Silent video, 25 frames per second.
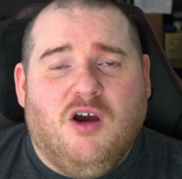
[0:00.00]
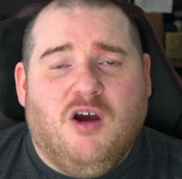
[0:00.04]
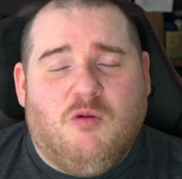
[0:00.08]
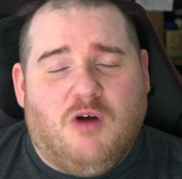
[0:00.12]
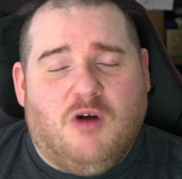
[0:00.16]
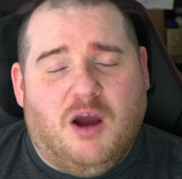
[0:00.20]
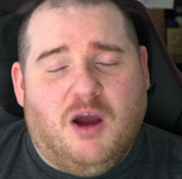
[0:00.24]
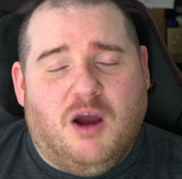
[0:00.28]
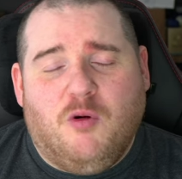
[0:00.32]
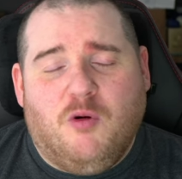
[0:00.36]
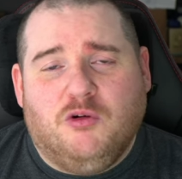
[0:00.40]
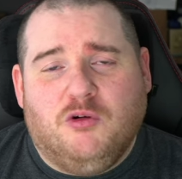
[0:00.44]

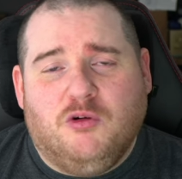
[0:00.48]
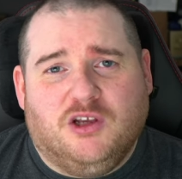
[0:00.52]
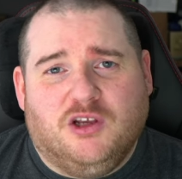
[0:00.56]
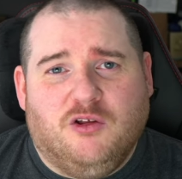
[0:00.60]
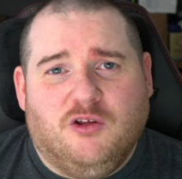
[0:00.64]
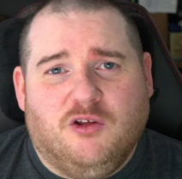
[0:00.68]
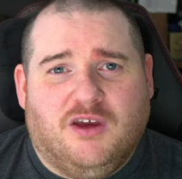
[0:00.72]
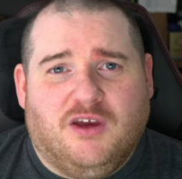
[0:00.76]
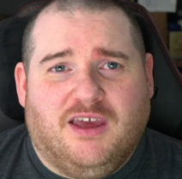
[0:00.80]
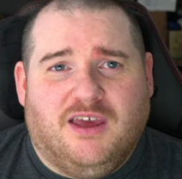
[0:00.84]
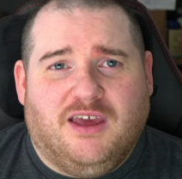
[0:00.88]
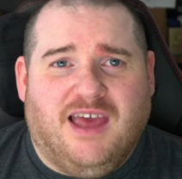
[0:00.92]
What I'm also
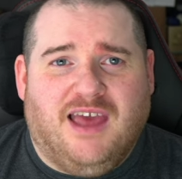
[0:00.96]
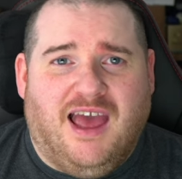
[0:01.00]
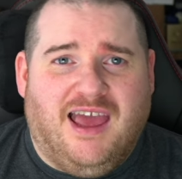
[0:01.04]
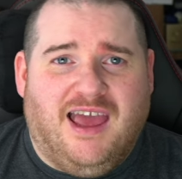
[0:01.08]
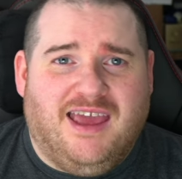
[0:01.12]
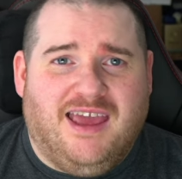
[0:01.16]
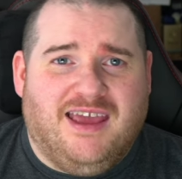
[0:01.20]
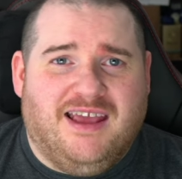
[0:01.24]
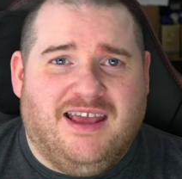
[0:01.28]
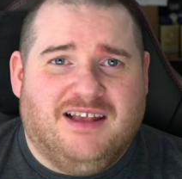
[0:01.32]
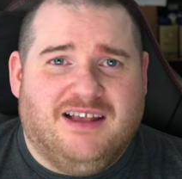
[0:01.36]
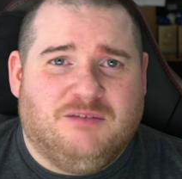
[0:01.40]
looking
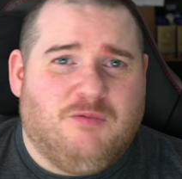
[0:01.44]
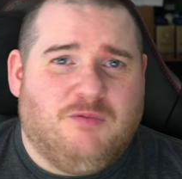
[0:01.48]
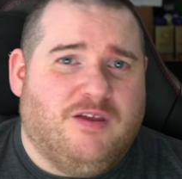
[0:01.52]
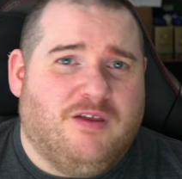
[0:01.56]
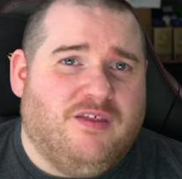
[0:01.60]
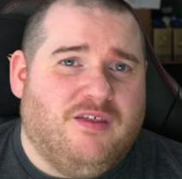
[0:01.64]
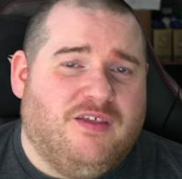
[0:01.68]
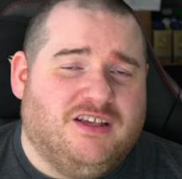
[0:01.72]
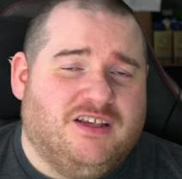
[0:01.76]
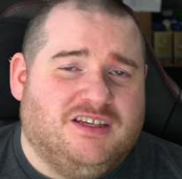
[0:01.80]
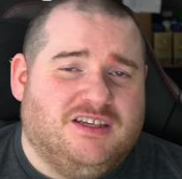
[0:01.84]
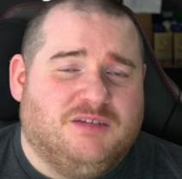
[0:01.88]
at is
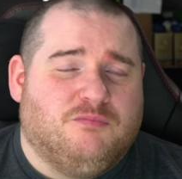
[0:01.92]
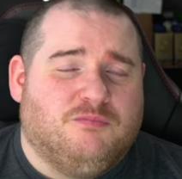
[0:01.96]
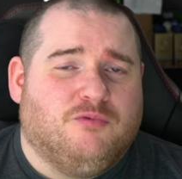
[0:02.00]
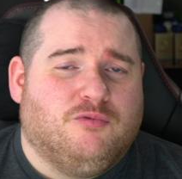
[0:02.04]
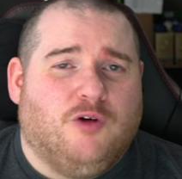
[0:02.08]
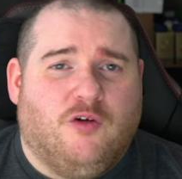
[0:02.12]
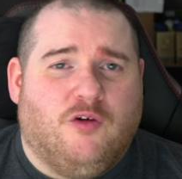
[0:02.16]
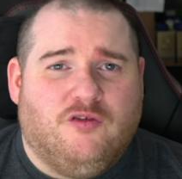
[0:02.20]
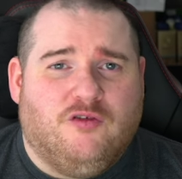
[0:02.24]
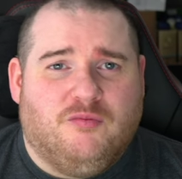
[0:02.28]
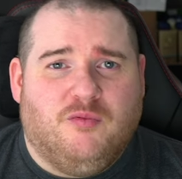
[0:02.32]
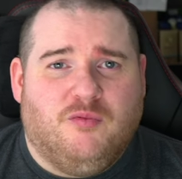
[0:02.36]
whether this is
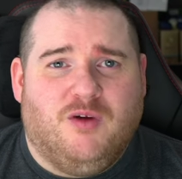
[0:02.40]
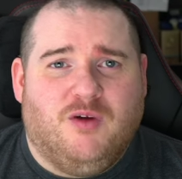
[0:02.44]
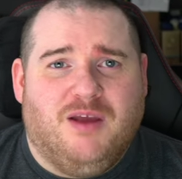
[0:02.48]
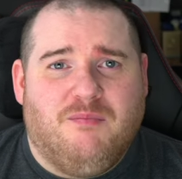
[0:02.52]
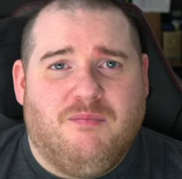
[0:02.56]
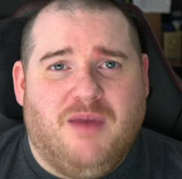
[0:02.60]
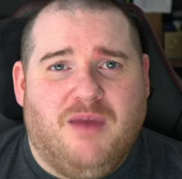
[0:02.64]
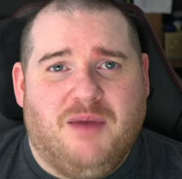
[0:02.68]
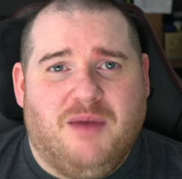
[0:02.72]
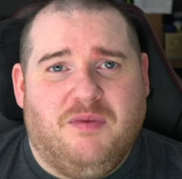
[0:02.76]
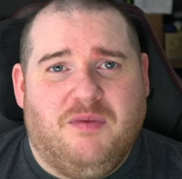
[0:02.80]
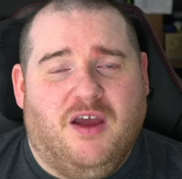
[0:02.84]
profitable
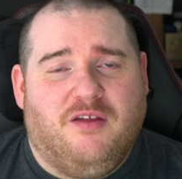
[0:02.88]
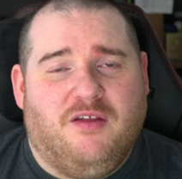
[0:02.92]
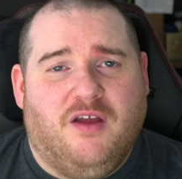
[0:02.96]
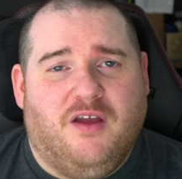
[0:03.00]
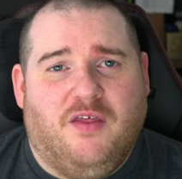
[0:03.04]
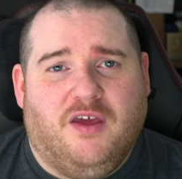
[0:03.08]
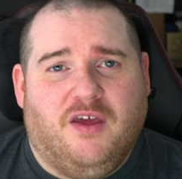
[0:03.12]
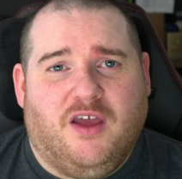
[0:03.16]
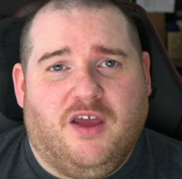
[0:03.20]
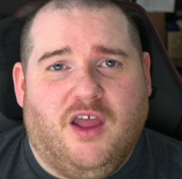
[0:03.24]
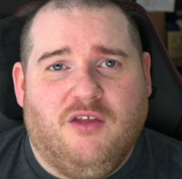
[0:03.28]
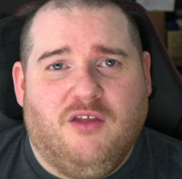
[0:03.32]
in maybe
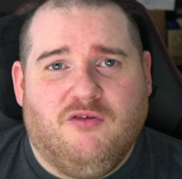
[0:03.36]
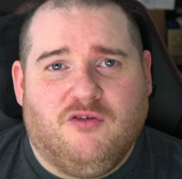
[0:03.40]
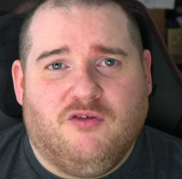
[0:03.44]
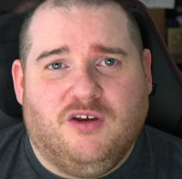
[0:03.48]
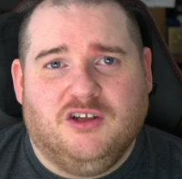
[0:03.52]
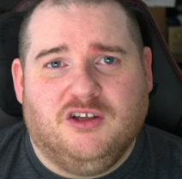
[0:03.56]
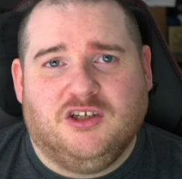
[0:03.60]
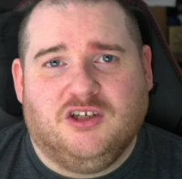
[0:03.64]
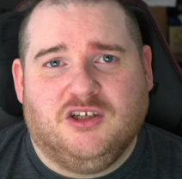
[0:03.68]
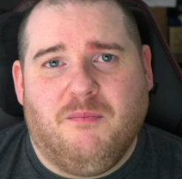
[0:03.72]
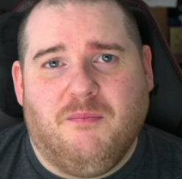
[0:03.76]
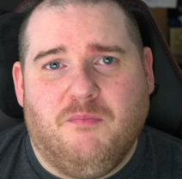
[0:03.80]
another
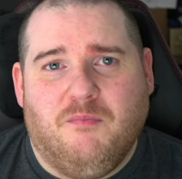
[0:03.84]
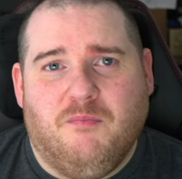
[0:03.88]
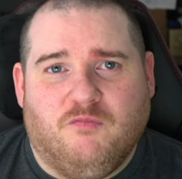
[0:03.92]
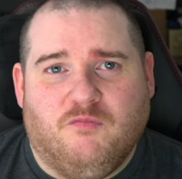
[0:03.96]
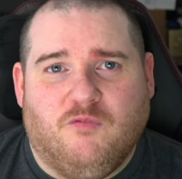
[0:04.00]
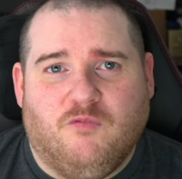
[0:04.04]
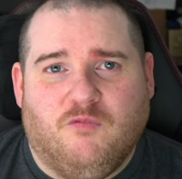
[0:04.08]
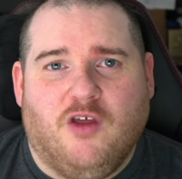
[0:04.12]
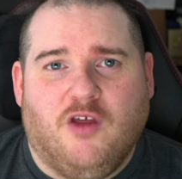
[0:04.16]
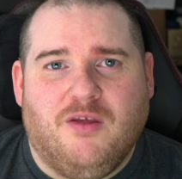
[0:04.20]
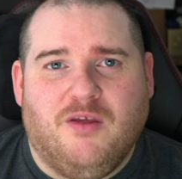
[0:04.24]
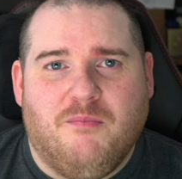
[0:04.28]
country. So I'm
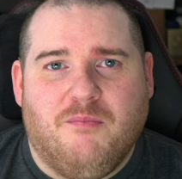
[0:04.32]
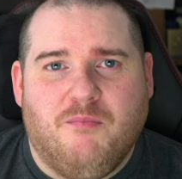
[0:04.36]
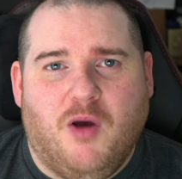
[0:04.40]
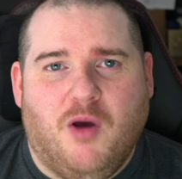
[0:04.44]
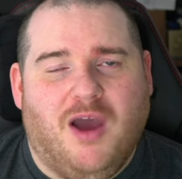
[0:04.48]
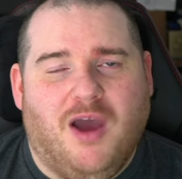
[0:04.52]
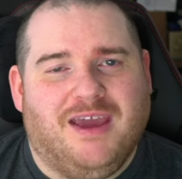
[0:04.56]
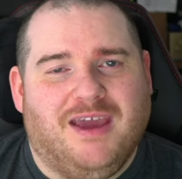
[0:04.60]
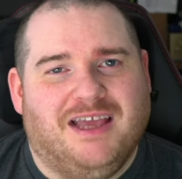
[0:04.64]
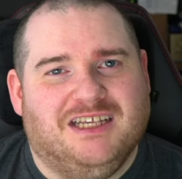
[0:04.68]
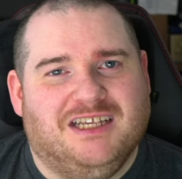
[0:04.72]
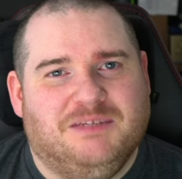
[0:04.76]
rather than
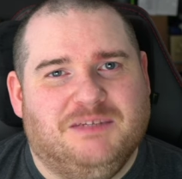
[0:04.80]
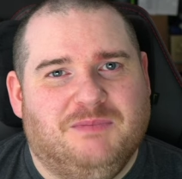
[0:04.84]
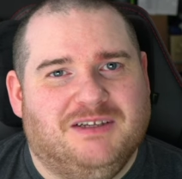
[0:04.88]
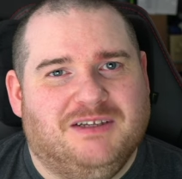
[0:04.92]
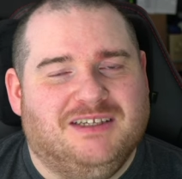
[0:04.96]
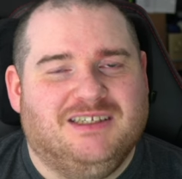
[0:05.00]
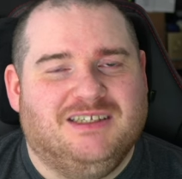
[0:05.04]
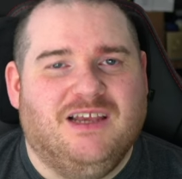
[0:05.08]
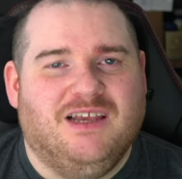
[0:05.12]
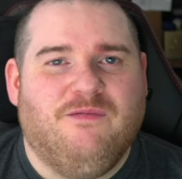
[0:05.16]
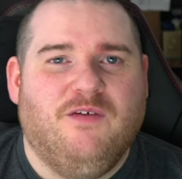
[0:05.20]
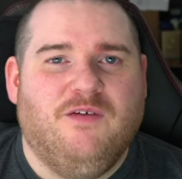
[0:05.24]
buying it
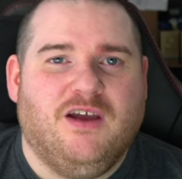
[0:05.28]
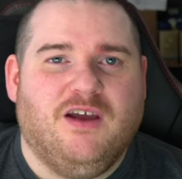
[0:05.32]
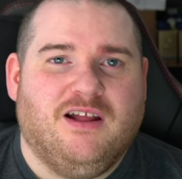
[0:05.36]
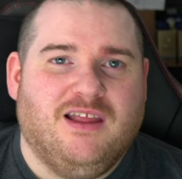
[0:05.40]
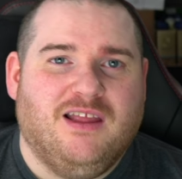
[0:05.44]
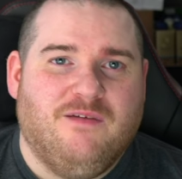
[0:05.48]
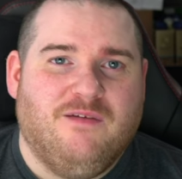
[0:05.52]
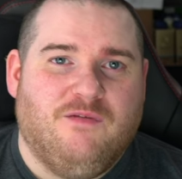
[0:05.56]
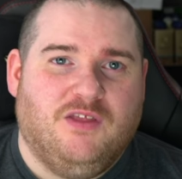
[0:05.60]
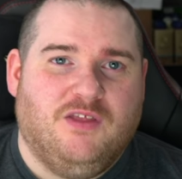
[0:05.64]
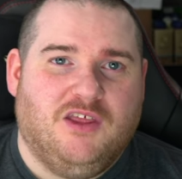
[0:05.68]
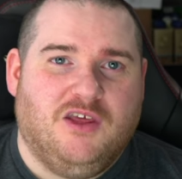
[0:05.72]

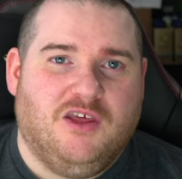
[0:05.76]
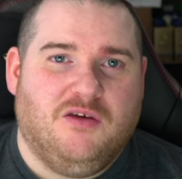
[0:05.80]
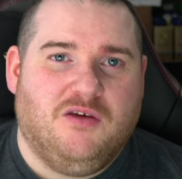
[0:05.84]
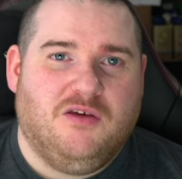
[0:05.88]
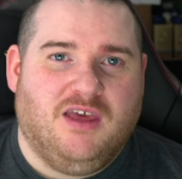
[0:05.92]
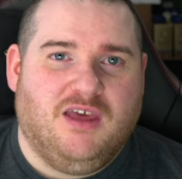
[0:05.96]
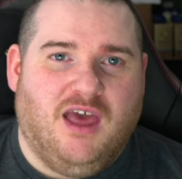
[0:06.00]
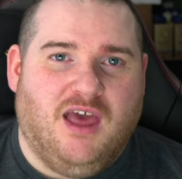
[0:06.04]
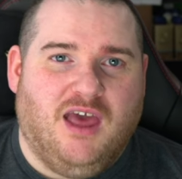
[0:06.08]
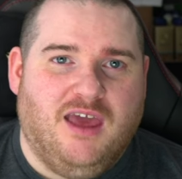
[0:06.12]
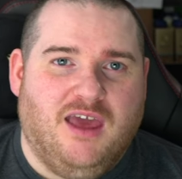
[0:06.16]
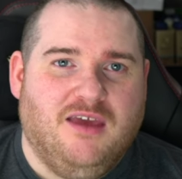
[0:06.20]
specifically for the
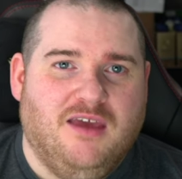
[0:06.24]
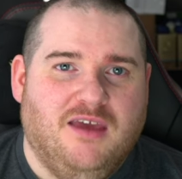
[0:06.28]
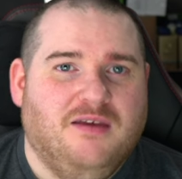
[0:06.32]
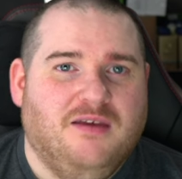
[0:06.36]
UK,